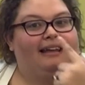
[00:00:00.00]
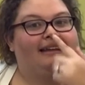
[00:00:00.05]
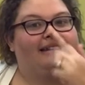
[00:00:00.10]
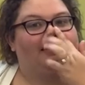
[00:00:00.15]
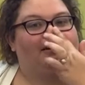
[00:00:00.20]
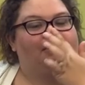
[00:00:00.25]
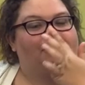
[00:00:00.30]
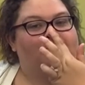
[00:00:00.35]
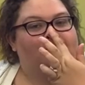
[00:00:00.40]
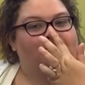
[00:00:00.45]

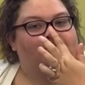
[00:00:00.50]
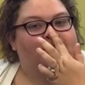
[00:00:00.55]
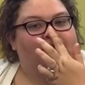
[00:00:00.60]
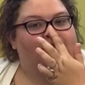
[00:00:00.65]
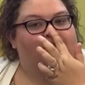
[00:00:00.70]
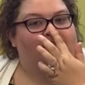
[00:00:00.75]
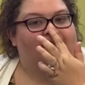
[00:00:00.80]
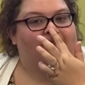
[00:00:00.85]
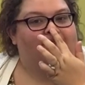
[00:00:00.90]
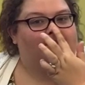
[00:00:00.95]

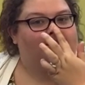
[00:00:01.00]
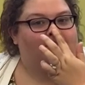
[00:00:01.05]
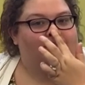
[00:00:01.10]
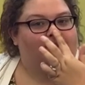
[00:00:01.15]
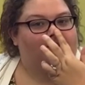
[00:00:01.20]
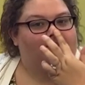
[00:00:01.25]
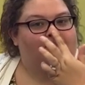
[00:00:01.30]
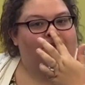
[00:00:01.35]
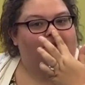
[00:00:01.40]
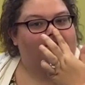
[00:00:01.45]
Nose,
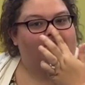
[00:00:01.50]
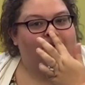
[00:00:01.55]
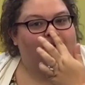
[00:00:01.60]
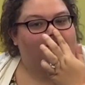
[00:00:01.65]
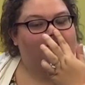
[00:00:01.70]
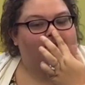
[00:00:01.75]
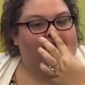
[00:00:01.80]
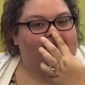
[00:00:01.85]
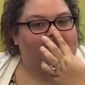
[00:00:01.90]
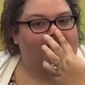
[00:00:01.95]
nose,
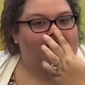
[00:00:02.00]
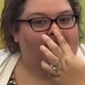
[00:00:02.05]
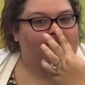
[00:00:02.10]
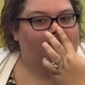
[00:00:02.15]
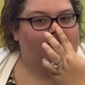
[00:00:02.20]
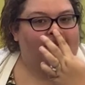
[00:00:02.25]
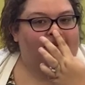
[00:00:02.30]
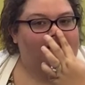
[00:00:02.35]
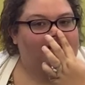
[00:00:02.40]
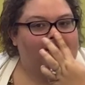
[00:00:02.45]
nose is
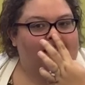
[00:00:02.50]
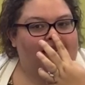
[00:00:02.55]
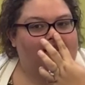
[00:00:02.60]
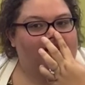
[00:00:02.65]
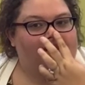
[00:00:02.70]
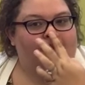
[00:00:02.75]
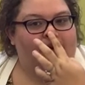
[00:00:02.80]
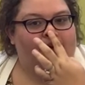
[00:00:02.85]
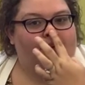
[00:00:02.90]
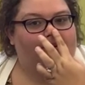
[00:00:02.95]

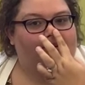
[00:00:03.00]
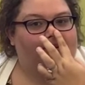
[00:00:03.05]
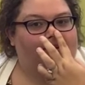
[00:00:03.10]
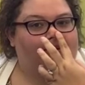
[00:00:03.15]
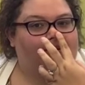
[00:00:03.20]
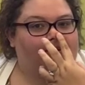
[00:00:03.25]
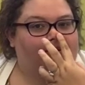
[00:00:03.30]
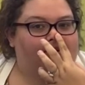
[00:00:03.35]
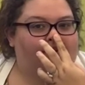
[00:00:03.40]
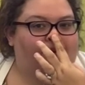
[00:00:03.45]
wiggling.
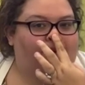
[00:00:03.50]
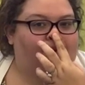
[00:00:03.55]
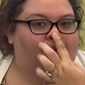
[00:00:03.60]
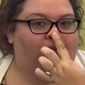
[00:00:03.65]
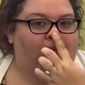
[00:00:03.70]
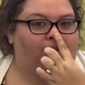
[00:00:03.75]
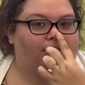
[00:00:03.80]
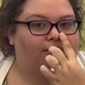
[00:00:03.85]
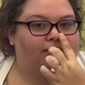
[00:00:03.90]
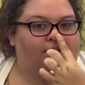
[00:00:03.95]
Nose,
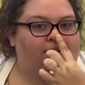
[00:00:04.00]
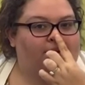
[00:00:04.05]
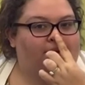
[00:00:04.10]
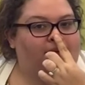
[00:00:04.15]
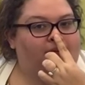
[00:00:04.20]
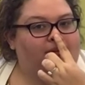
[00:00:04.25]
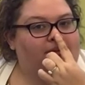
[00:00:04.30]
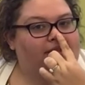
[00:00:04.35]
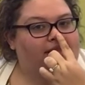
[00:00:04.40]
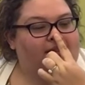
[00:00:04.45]
nose,
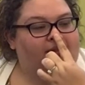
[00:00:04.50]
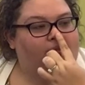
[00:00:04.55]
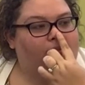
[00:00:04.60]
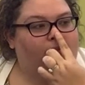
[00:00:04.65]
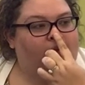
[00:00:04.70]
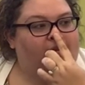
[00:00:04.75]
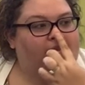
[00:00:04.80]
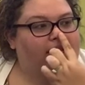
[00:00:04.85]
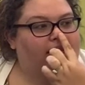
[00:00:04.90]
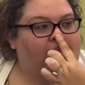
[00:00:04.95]
nose is
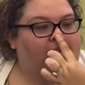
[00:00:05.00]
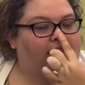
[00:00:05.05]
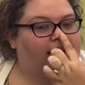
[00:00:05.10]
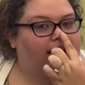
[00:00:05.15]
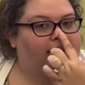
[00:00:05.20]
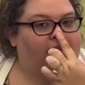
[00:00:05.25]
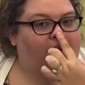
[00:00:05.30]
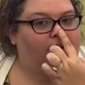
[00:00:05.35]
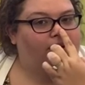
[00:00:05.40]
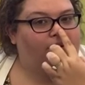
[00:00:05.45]

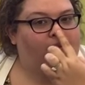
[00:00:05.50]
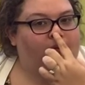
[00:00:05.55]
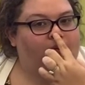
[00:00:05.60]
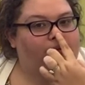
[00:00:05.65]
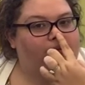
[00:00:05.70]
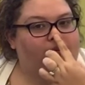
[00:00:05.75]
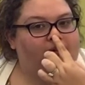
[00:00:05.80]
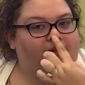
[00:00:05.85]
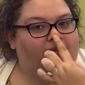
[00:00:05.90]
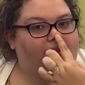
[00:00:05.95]
wiggling.
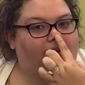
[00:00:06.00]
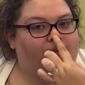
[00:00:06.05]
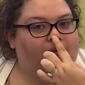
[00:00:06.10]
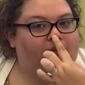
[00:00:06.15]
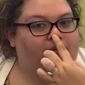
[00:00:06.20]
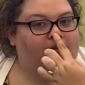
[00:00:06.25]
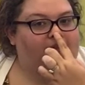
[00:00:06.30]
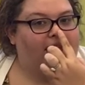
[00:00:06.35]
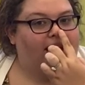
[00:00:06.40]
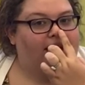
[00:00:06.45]
Nose,
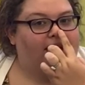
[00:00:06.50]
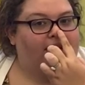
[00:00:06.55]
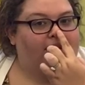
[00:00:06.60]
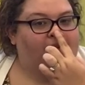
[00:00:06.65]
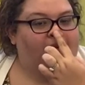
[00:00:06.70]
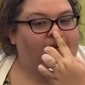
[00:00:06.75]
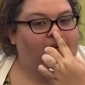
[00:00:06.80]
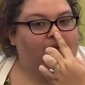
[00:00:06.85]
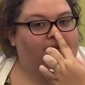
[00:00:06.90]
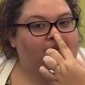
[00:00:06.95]
nose,
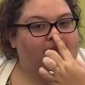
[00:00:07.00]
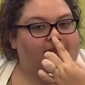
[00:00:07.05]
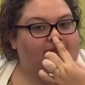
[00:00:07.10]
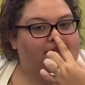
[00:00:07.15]
nose